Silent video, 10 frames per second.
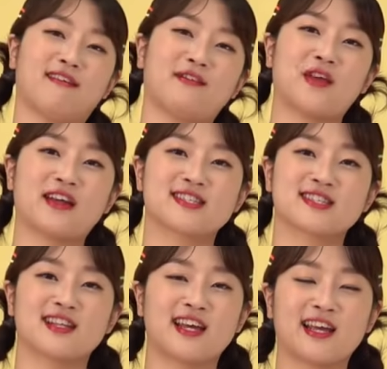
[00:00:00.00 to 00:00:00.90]
That's
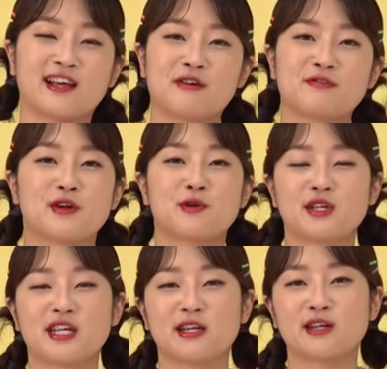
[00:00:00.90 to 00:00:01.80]
like a
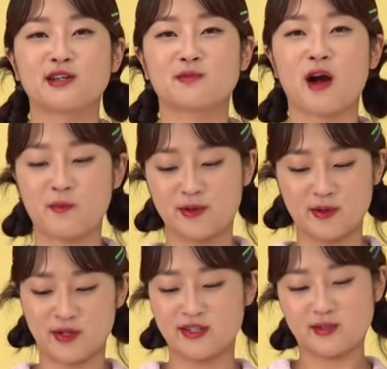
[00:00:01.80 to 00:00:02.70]
very good compliment.